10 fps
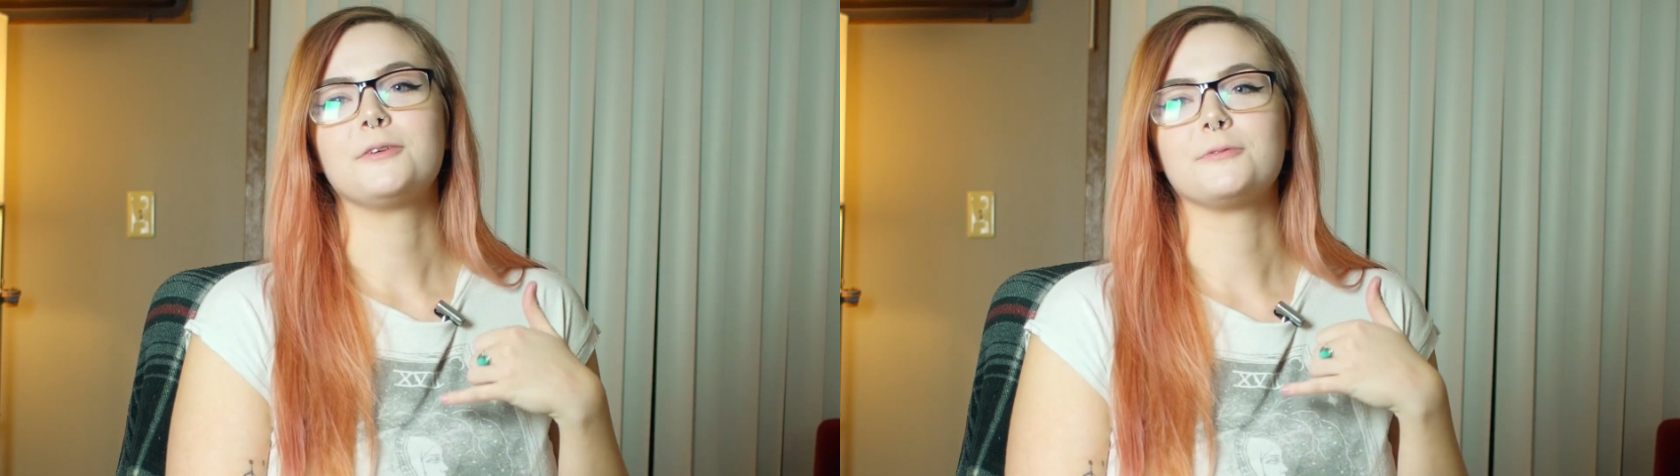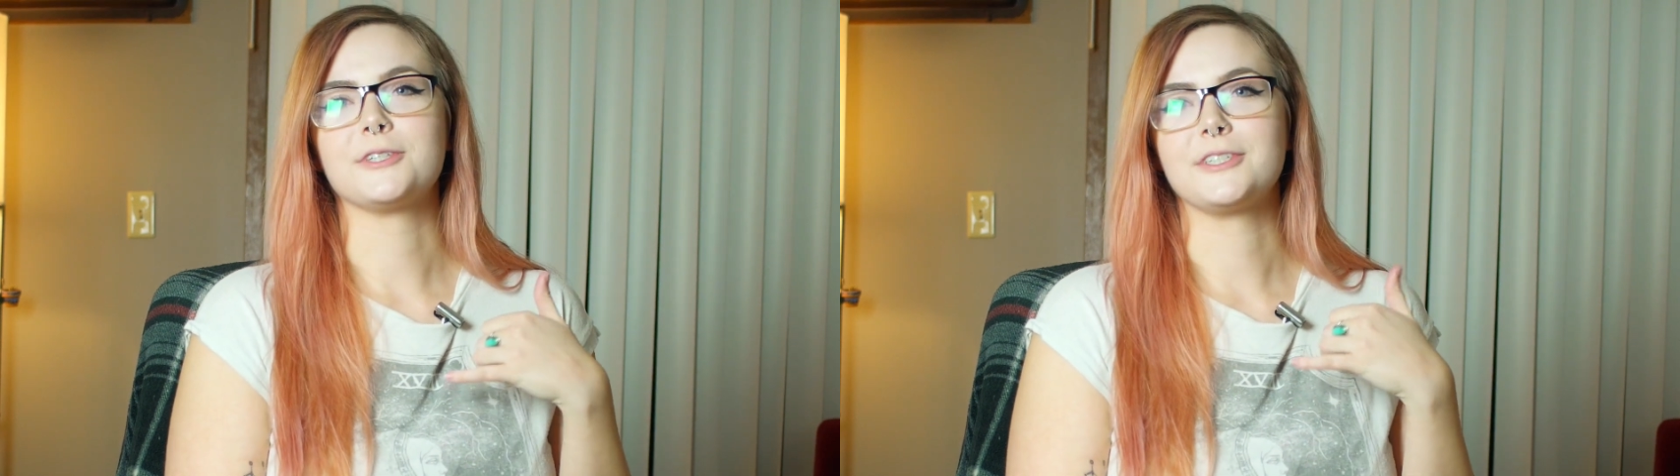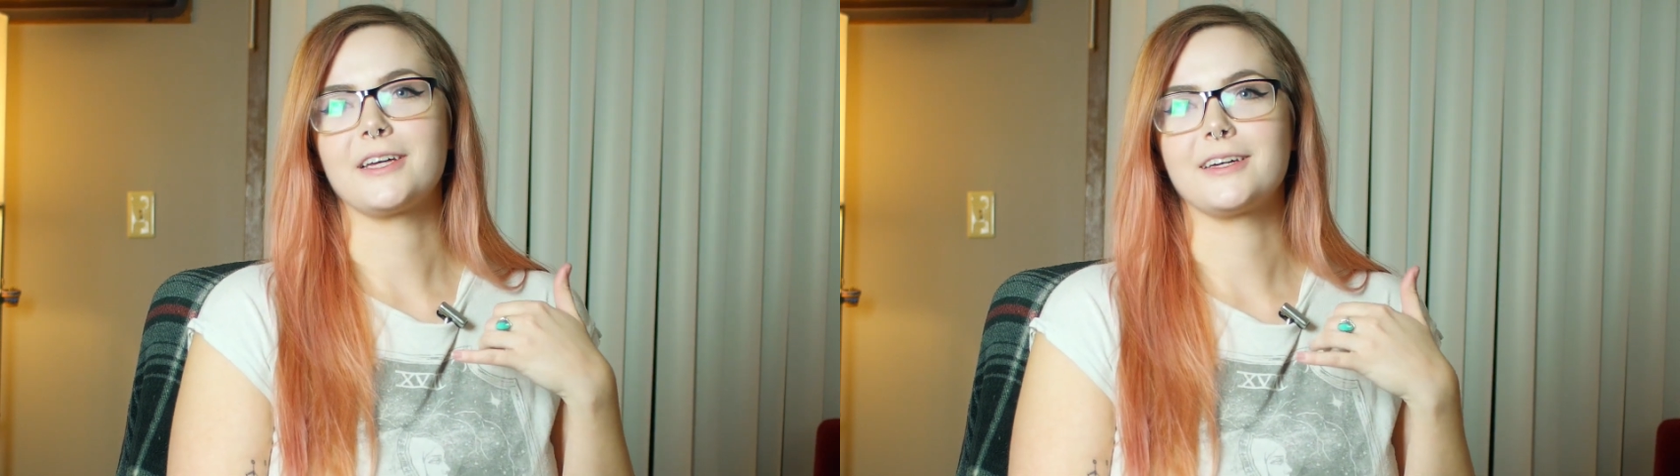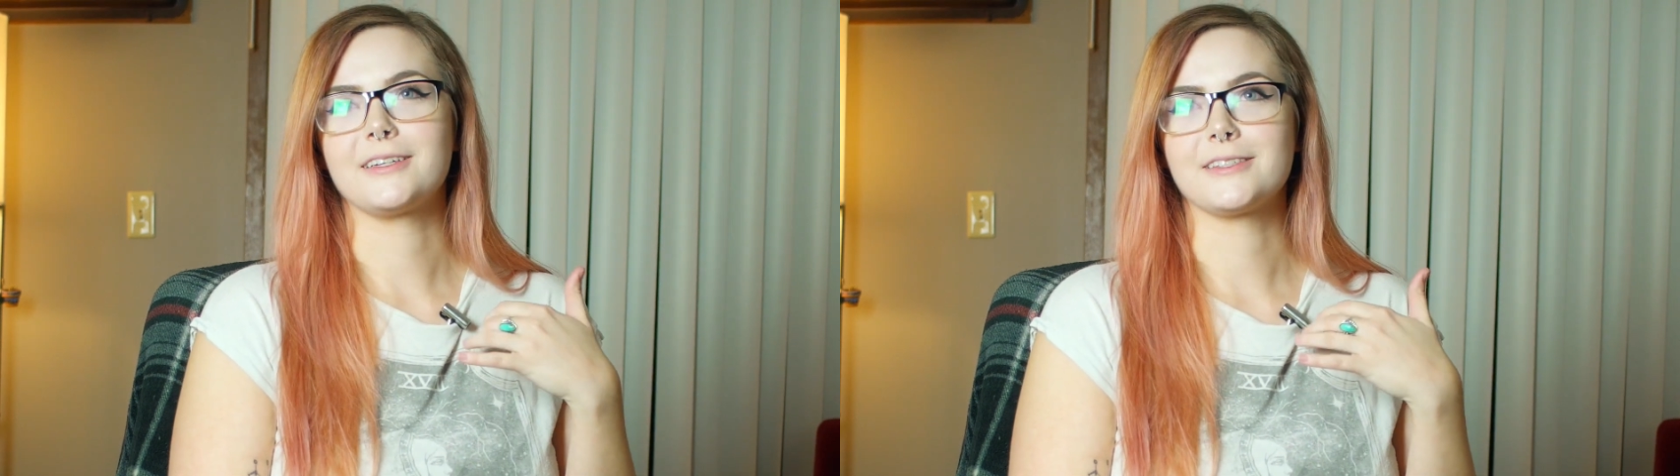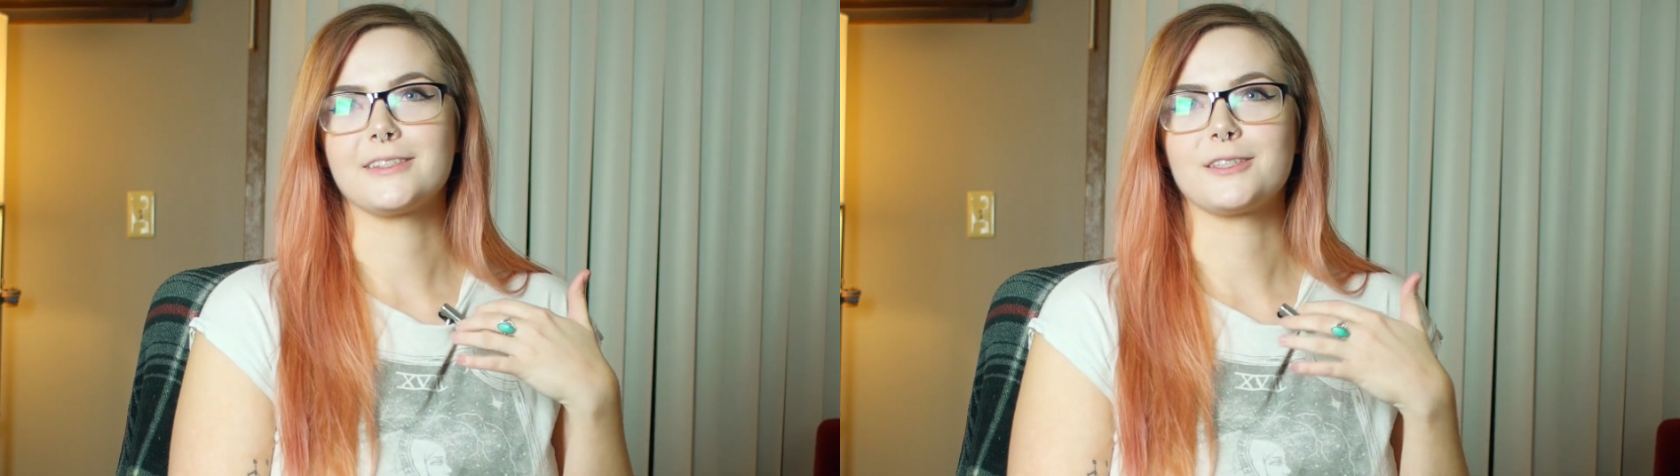which
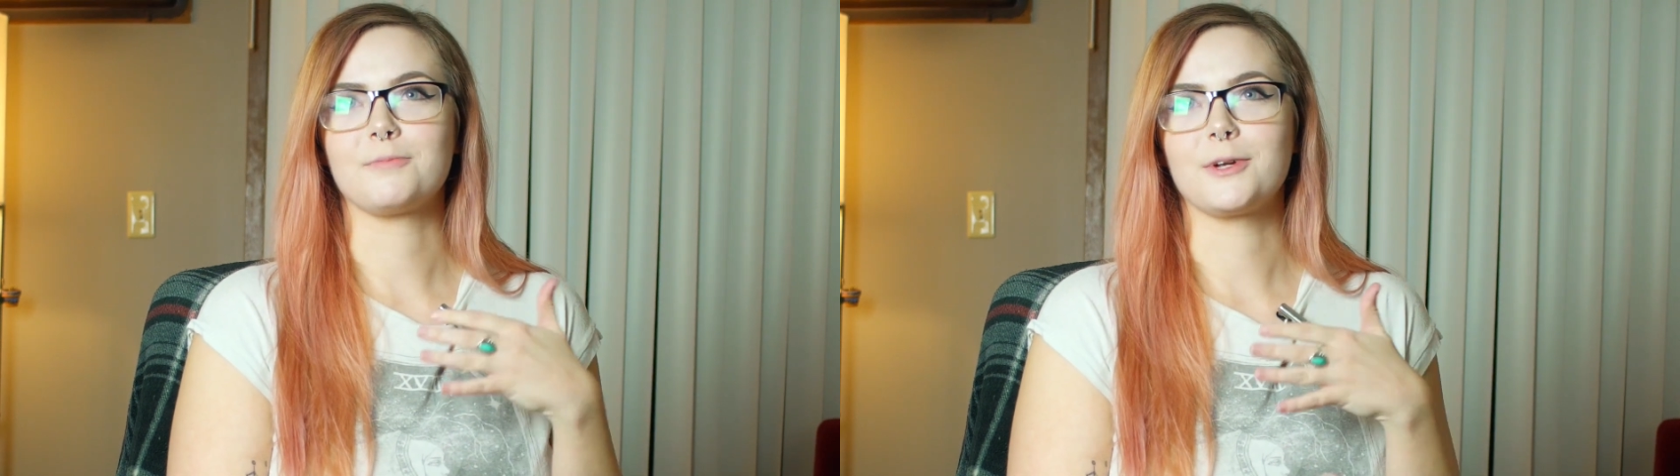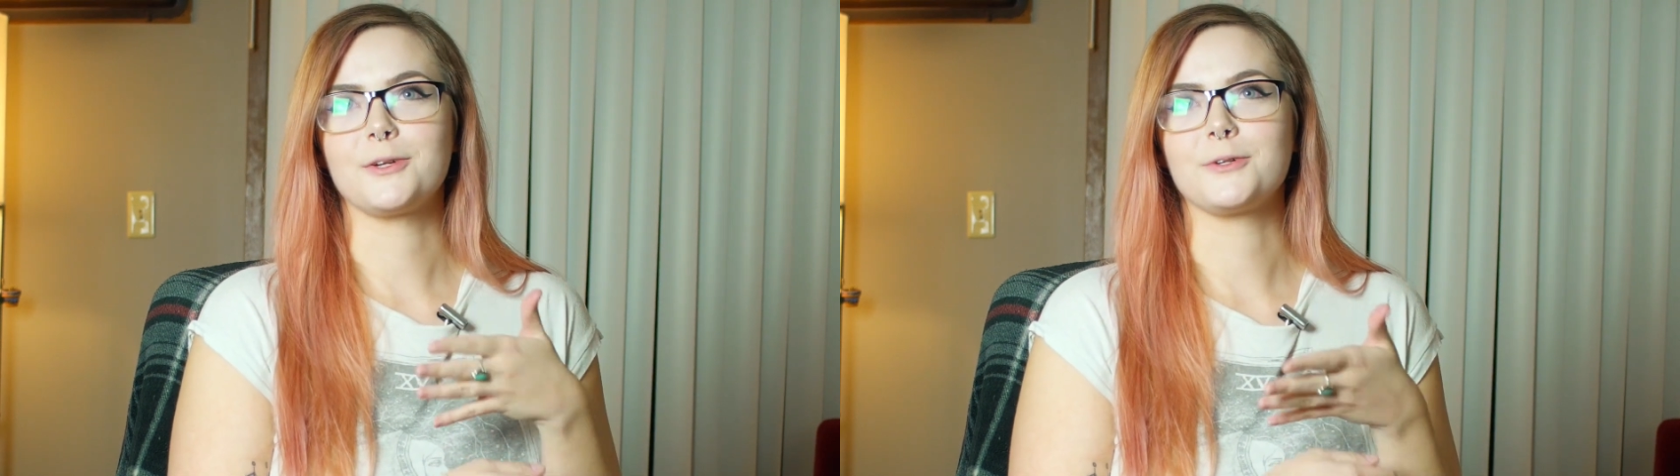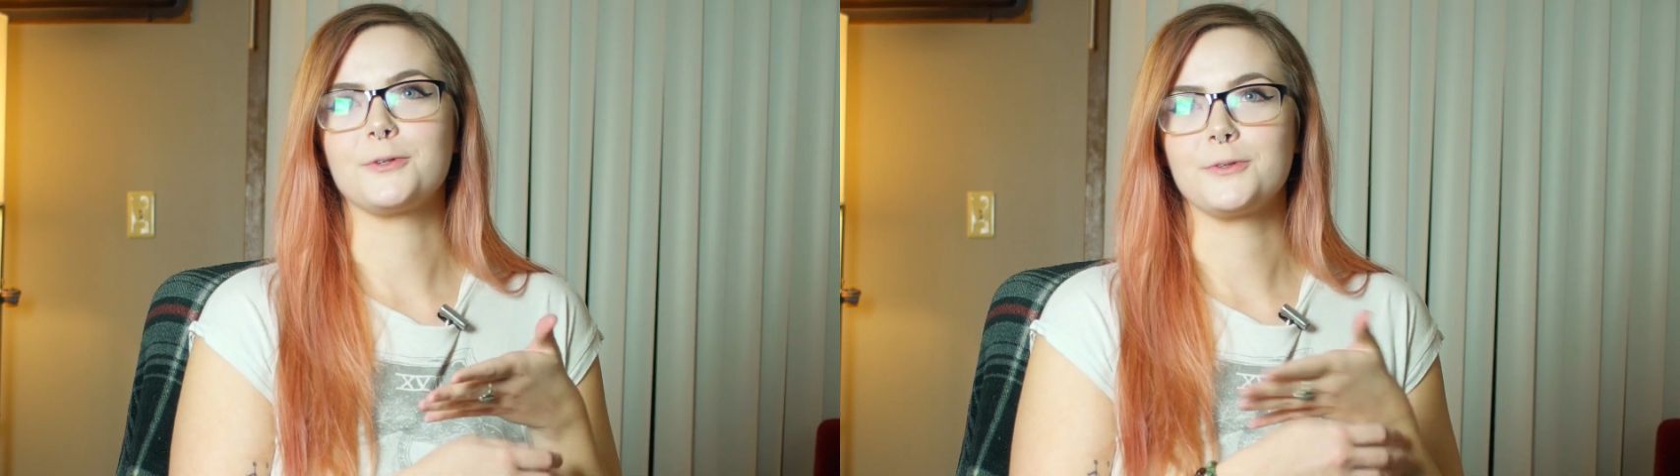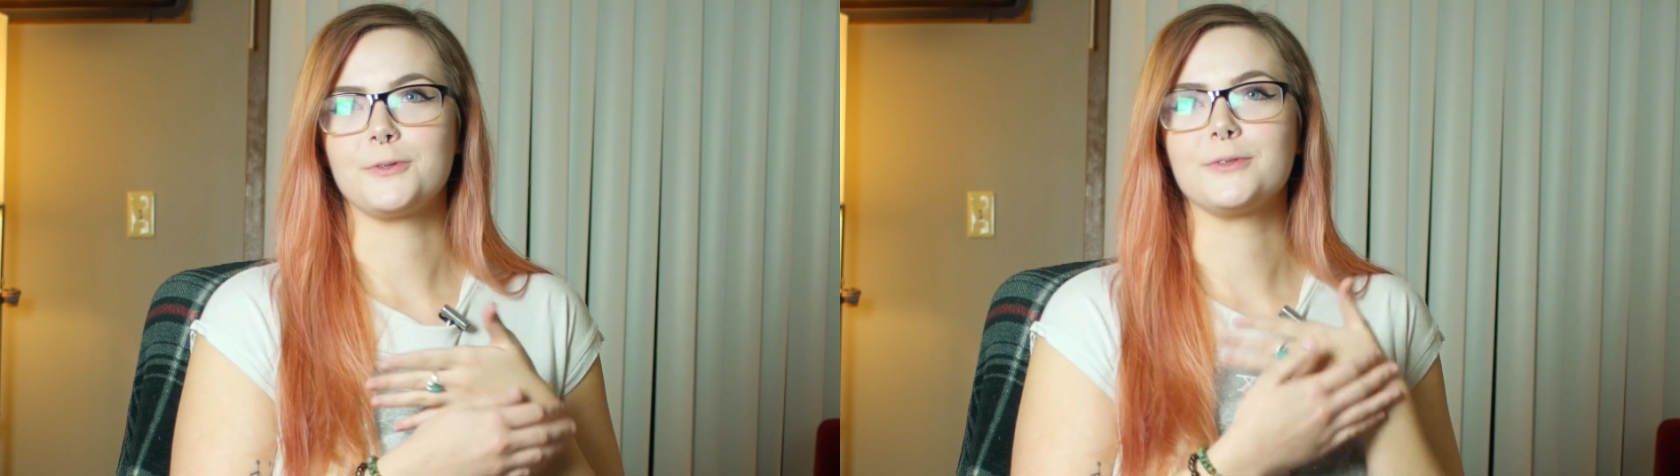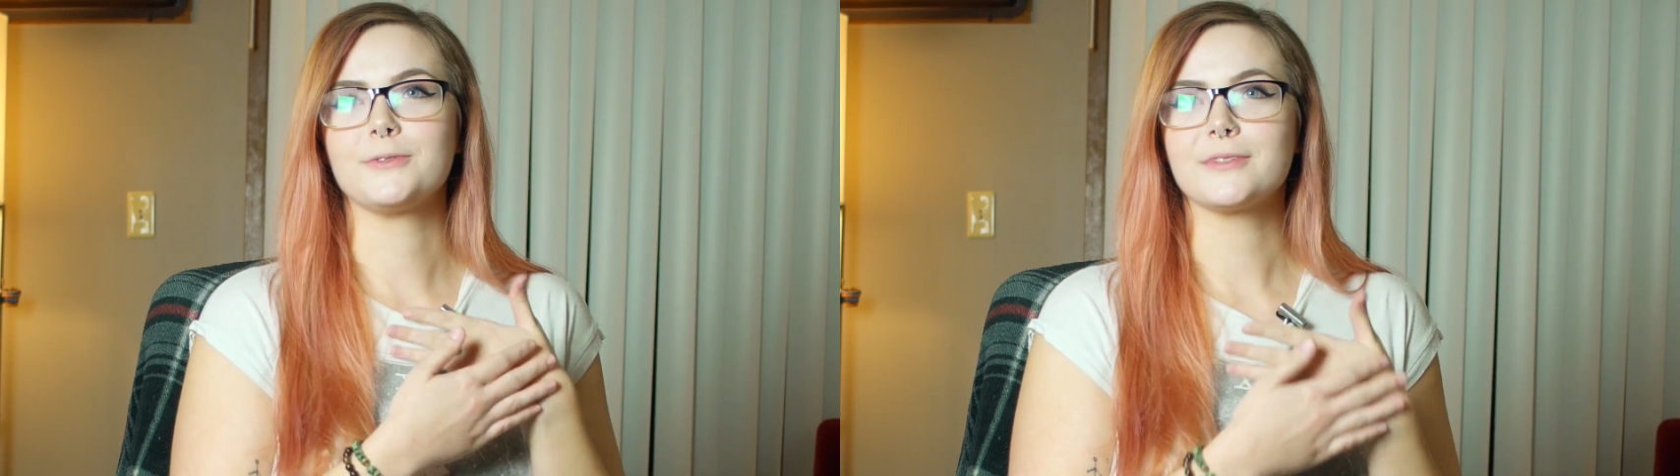as somebody
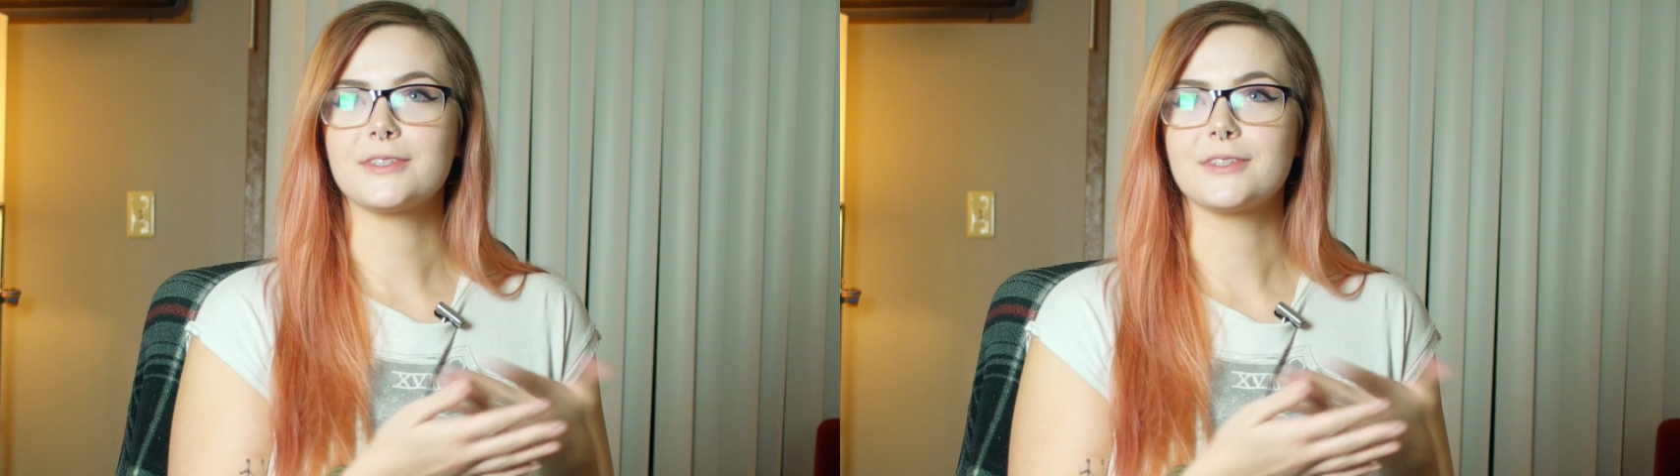who,